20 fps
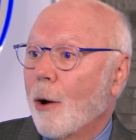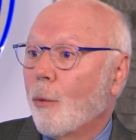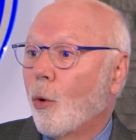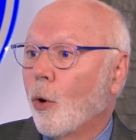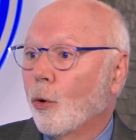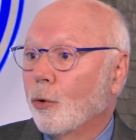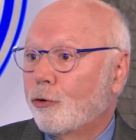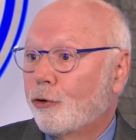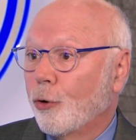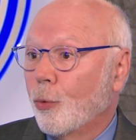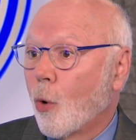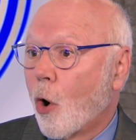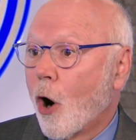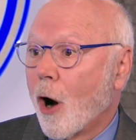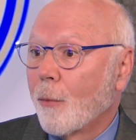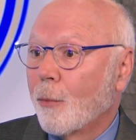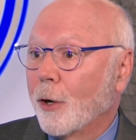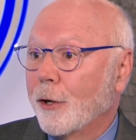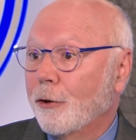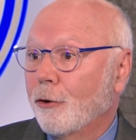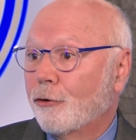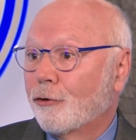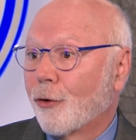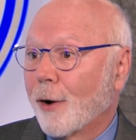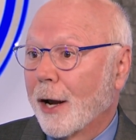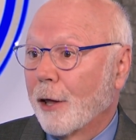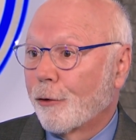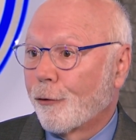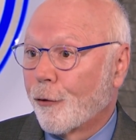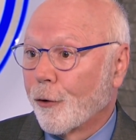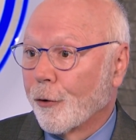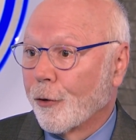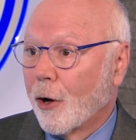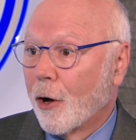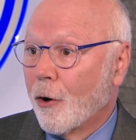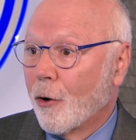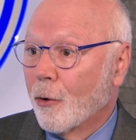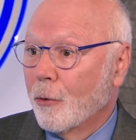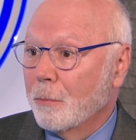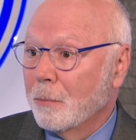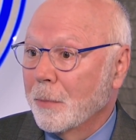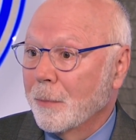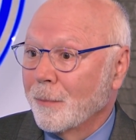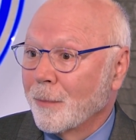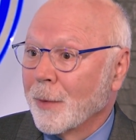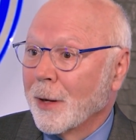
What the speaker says: old you are when you transfer the home